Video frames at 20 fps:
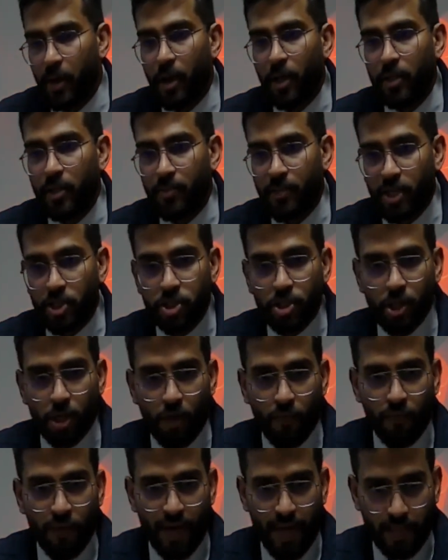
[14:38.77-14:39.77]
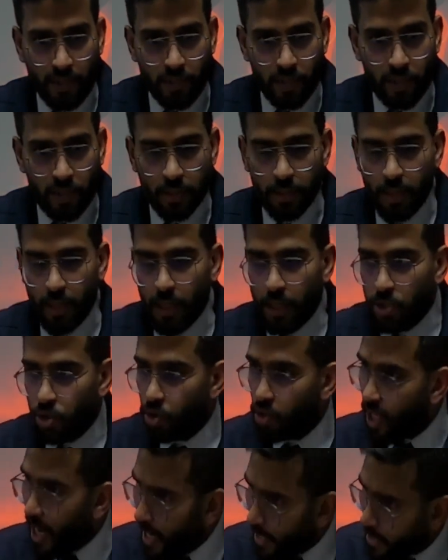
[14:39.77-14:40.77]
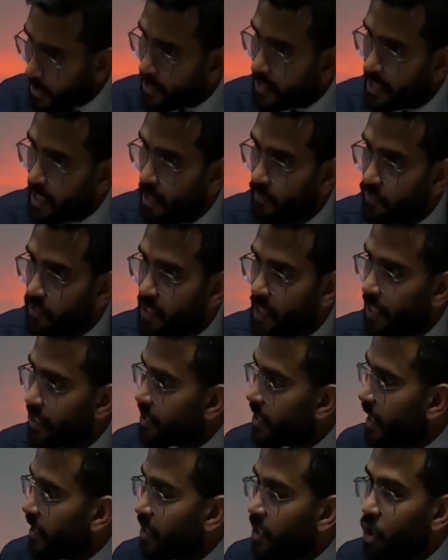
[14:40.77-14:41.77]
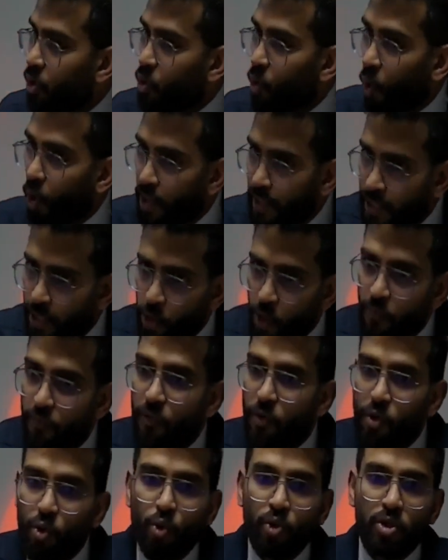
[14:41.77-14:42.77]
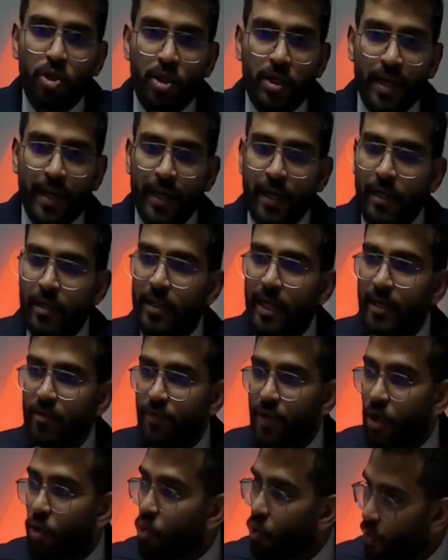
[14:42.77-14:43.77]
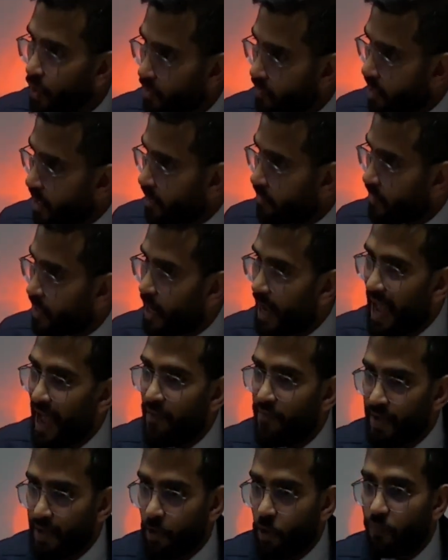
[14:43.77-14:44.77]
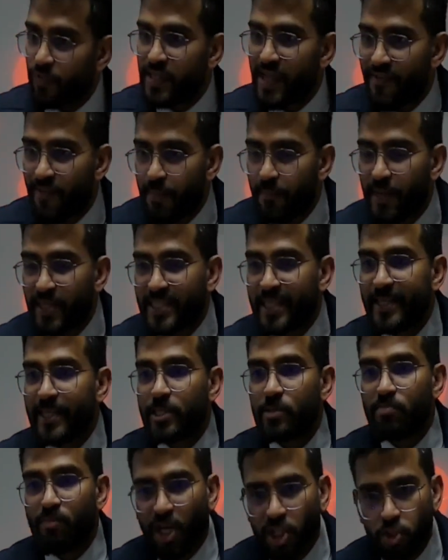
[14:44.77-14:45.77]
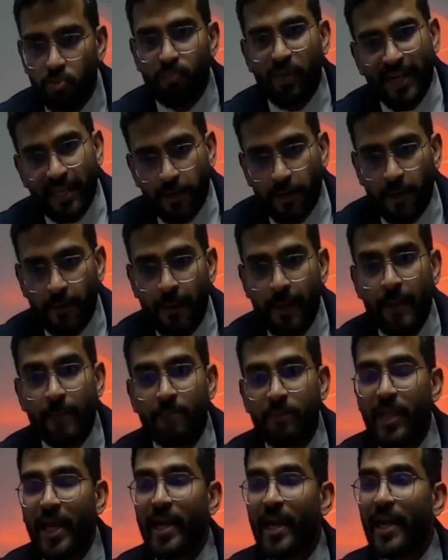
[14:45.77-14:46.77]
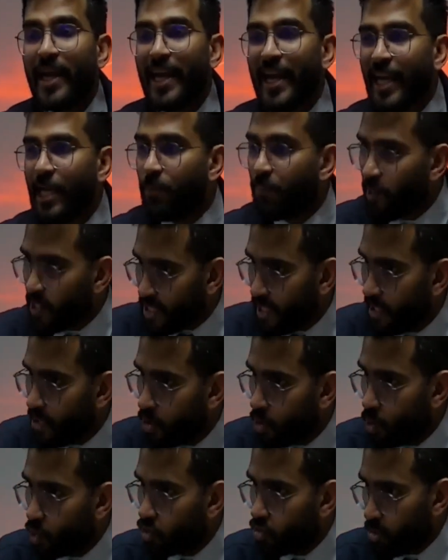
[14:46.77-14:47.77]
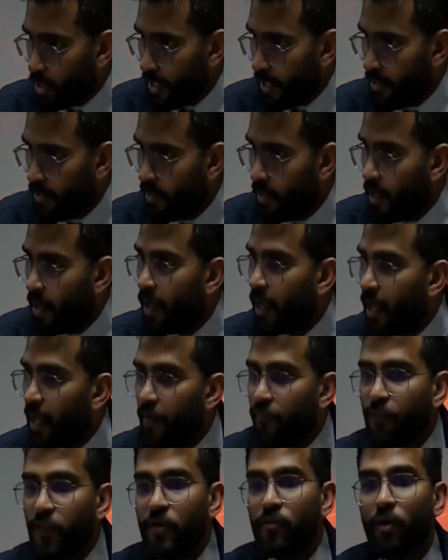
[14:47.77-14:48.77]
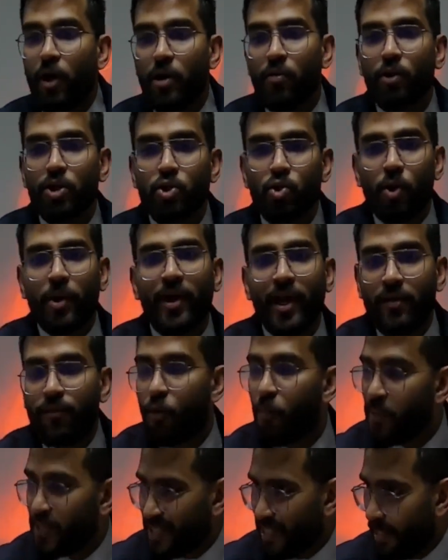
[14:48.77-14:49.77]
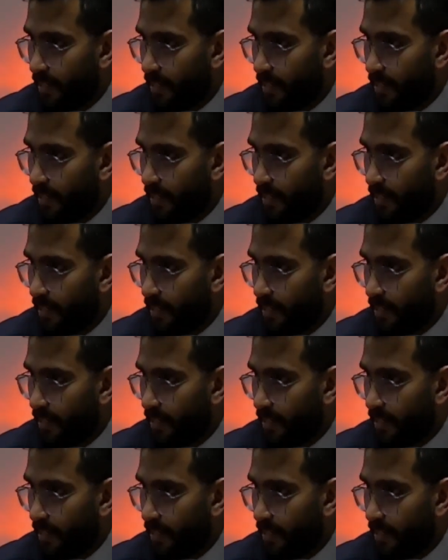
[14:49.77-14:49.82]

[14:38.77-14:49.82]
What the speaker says: Ministry of Finance. So that itself says that the quality of growth rate that we are having of 7% is much better than an 8% growth rate if the world was growing at 4%.